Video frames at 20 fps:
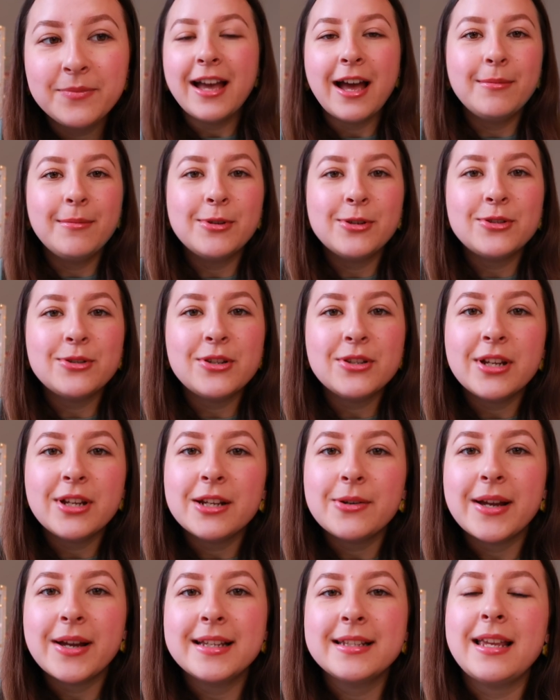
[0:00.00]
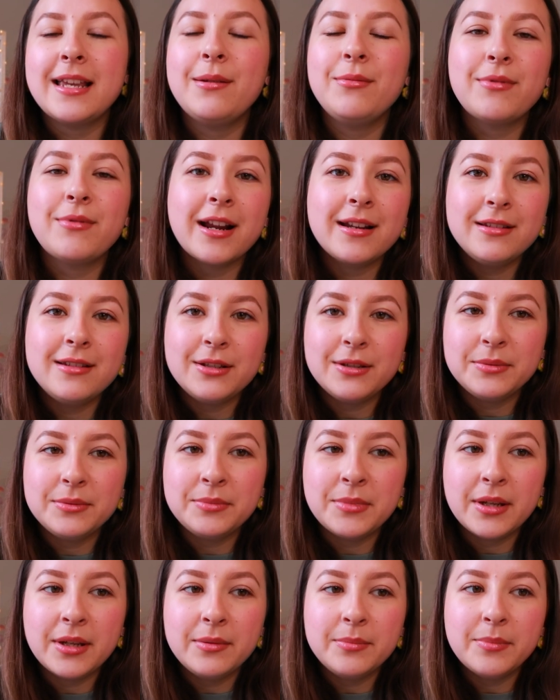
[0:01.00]
I'm not just going to accept
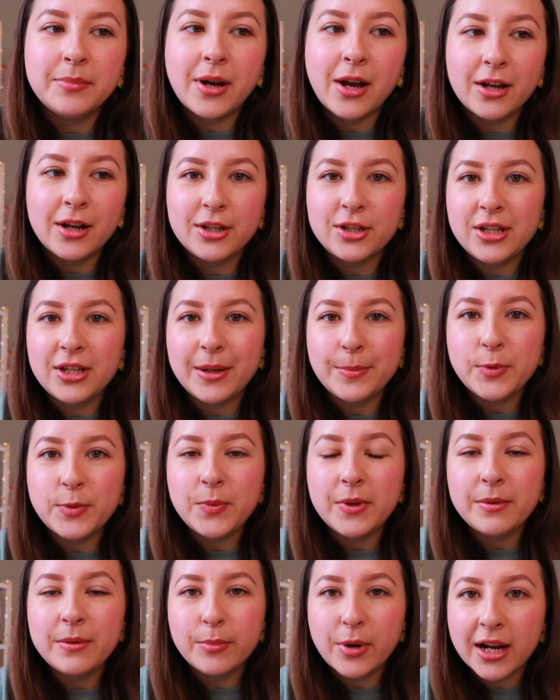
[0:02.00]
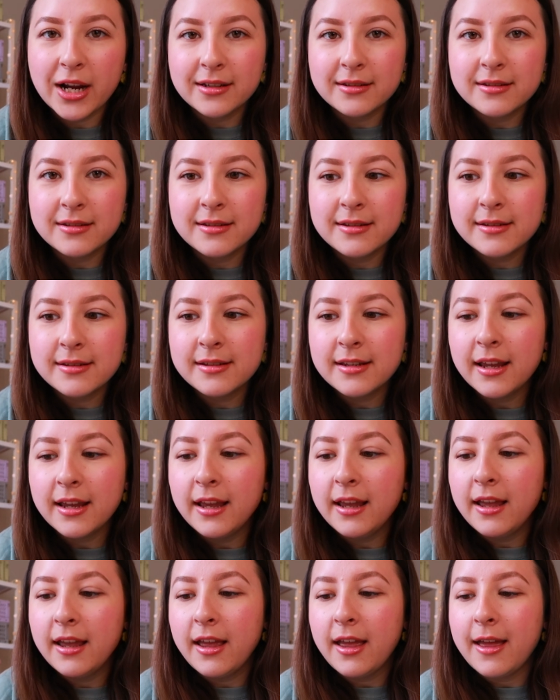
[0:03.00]
random partnerships with brands
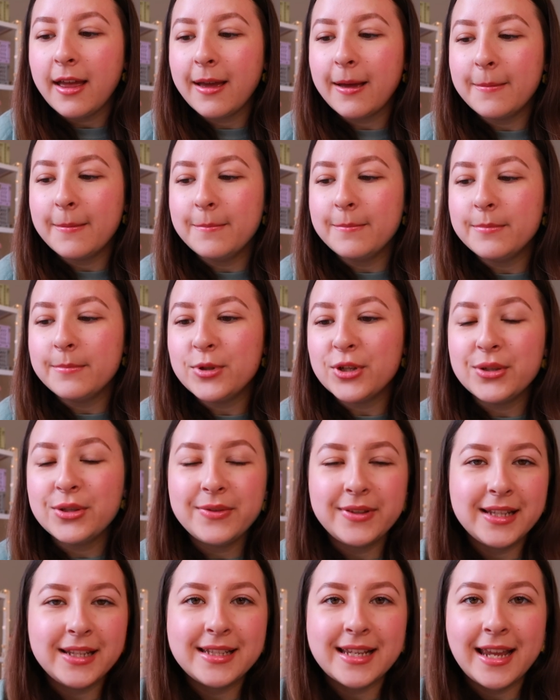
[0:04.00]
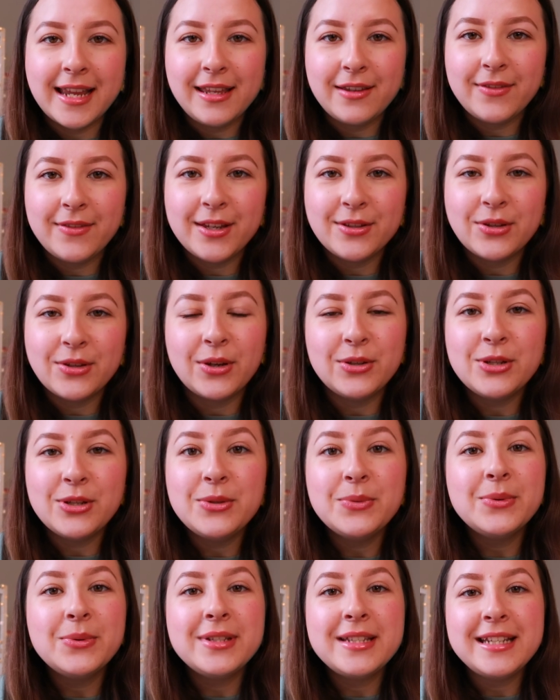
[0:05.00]
just for the sake of it. So I
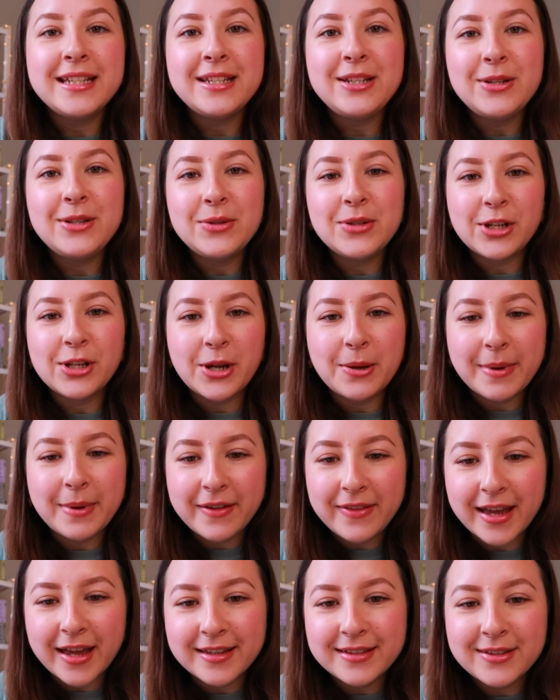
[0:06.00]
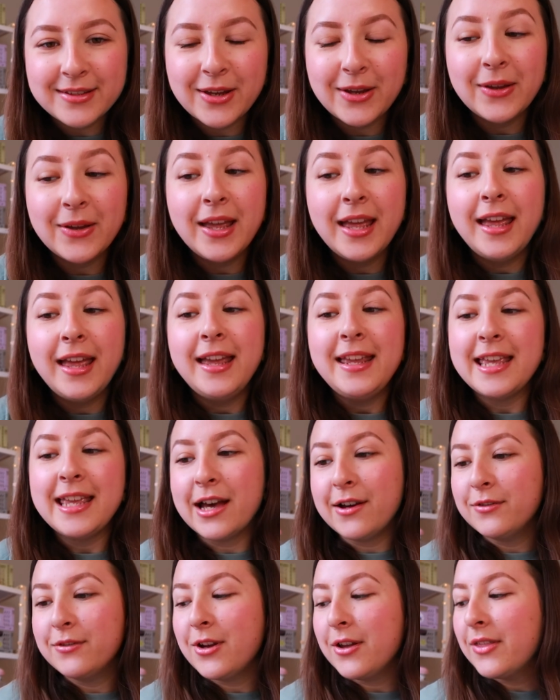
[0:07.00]
just wanted you to know about that. So
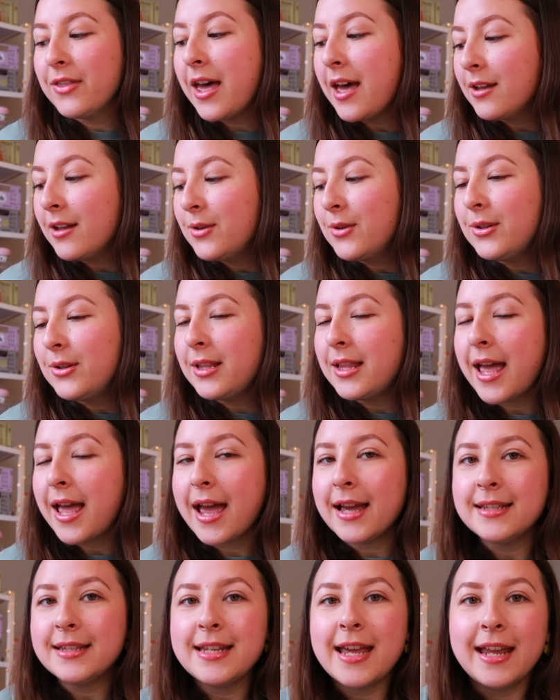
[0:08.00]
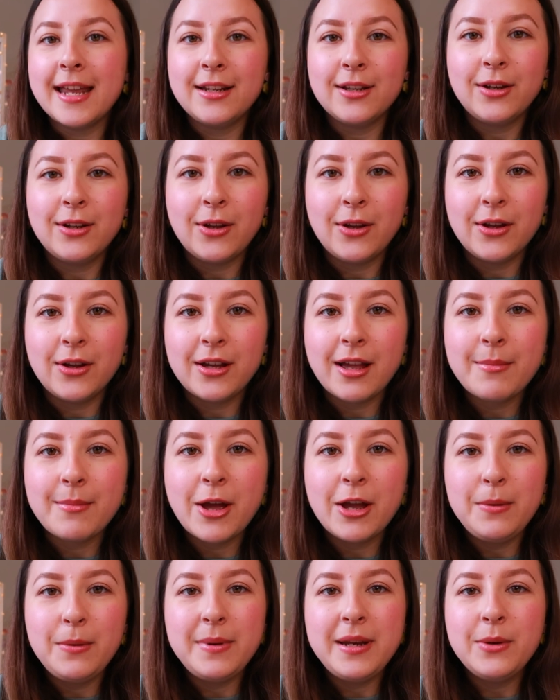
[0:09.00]
yeah, I've got that call at 10 o'clock. I'm
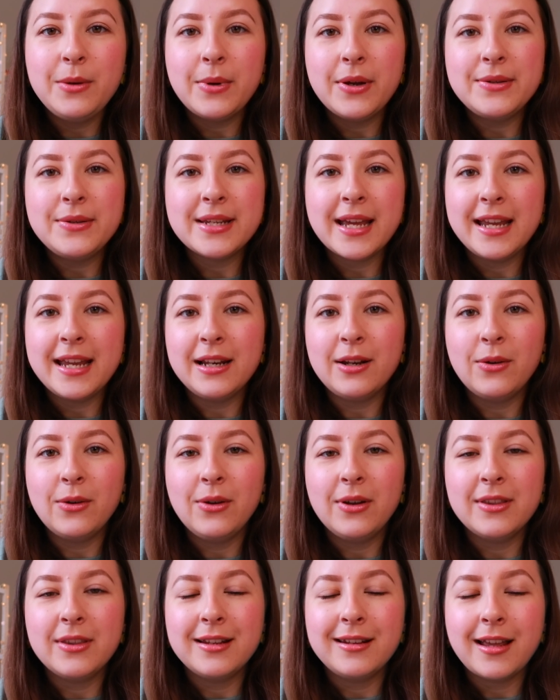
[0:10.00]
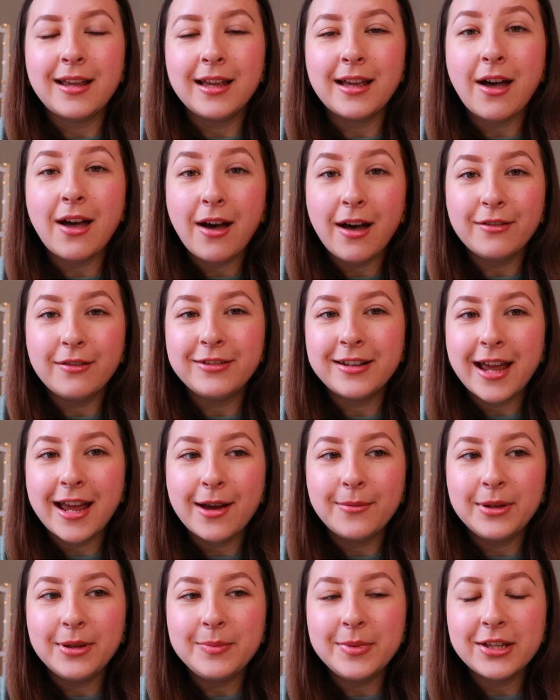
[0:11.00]
hoping it won't take longer than like half an
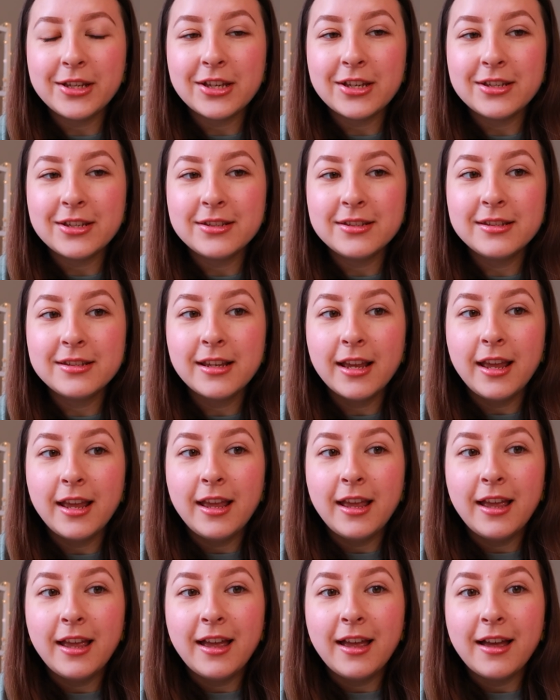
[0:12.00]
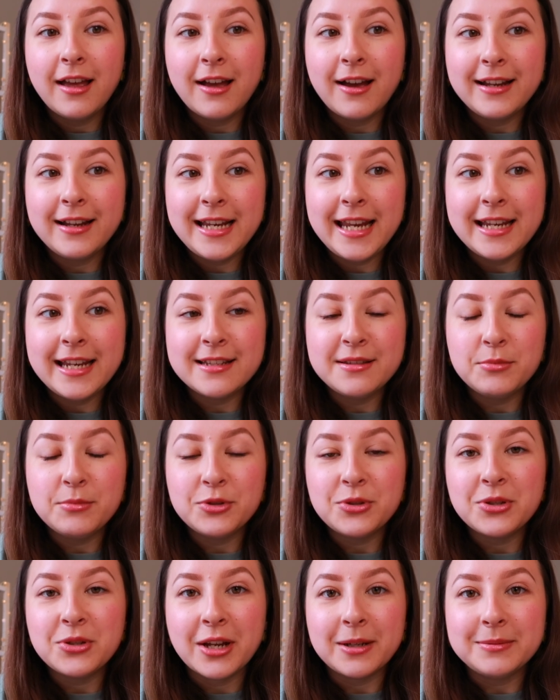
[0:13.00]
hour, because I need as
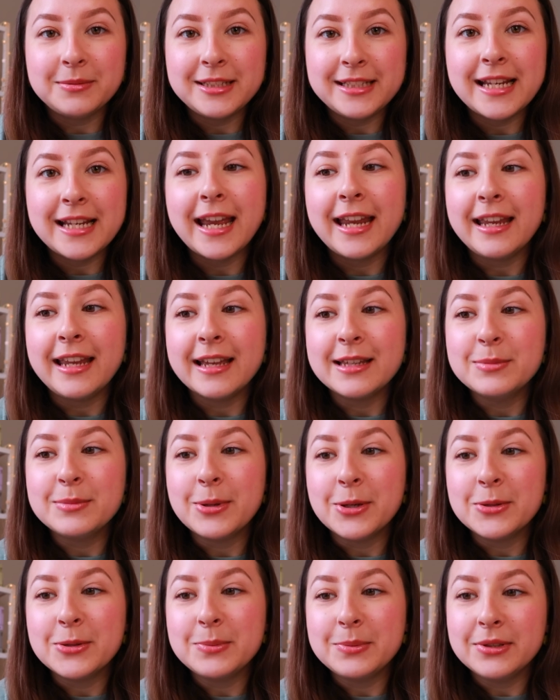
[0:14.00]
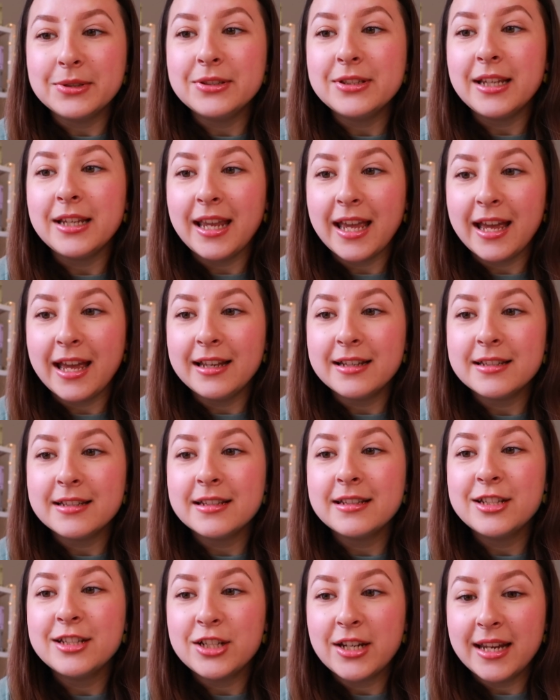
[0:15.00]
much time today as possible to get
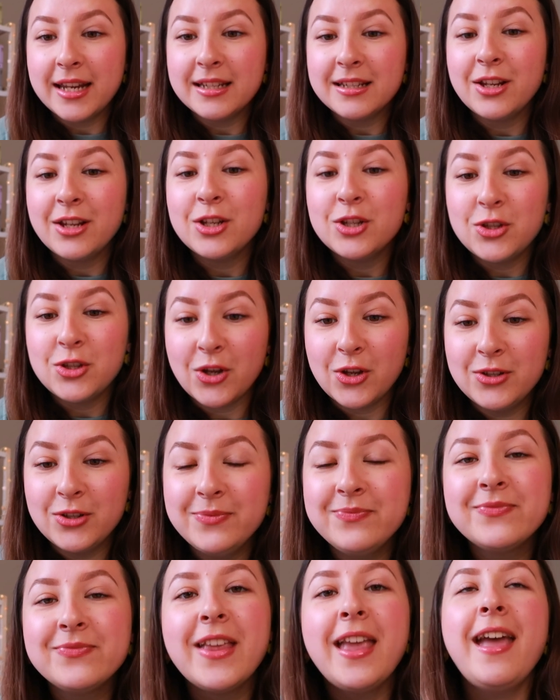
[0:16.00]
done.